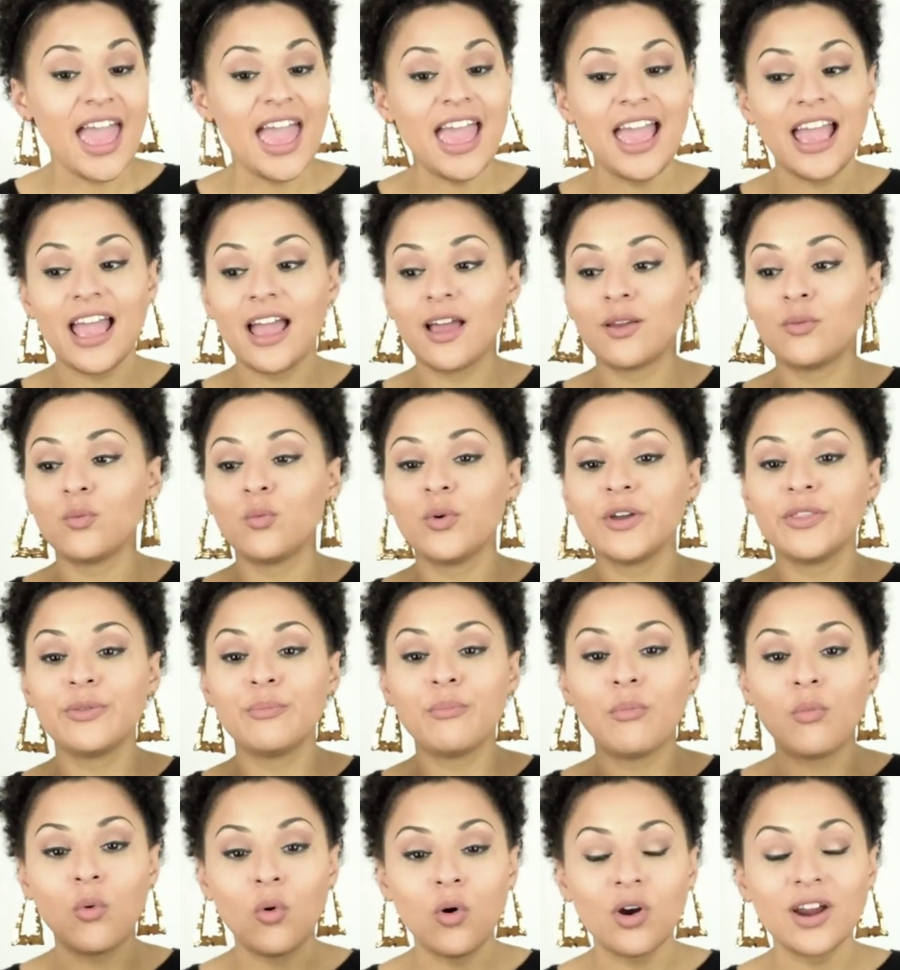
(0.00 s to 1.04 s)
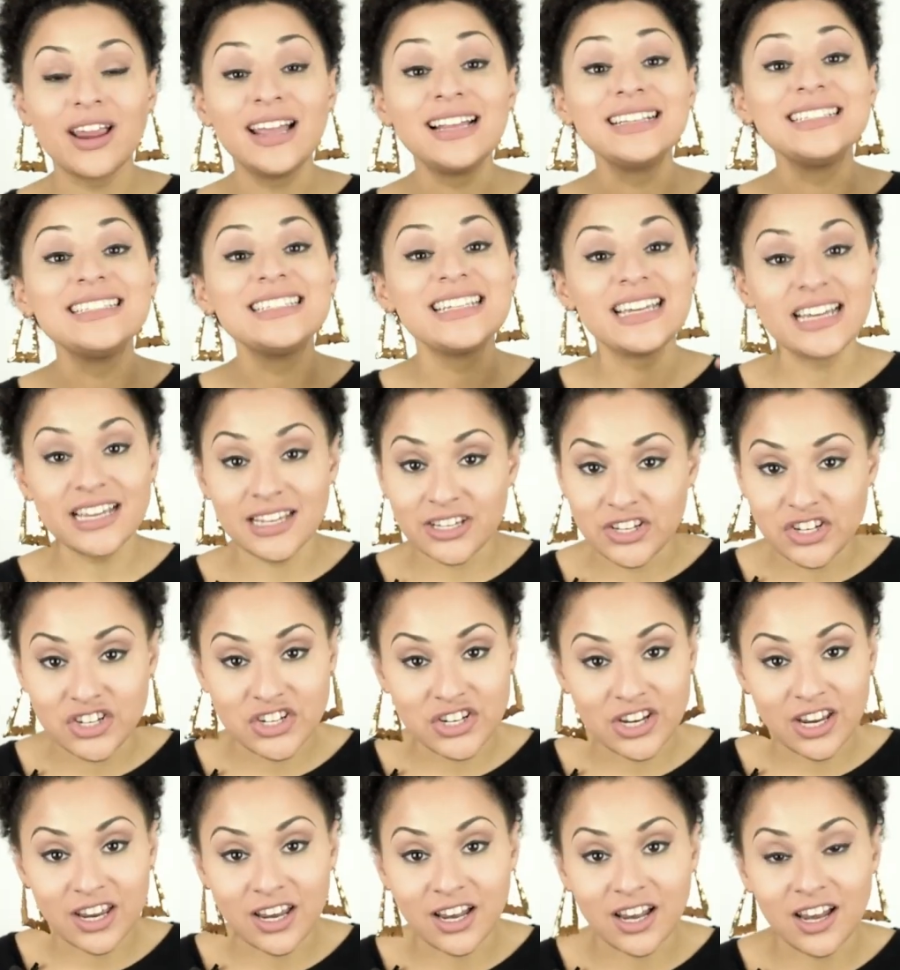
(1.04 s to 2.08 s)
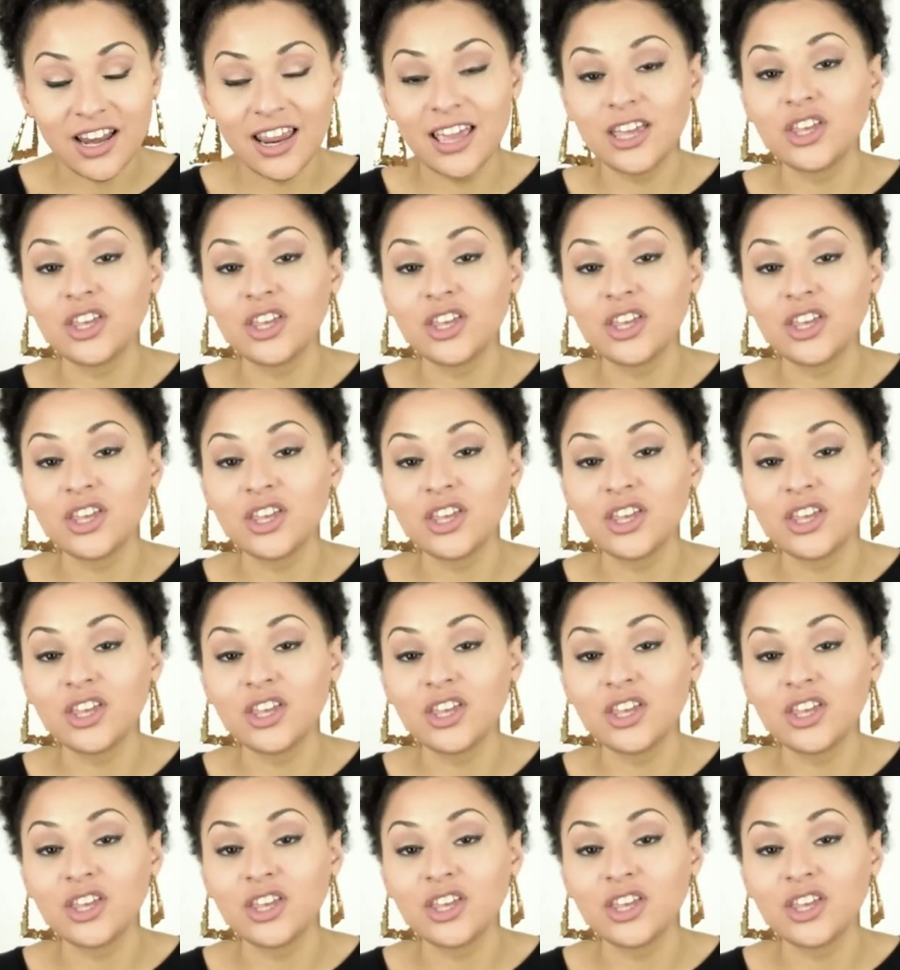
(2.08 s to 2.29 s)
and with more intention,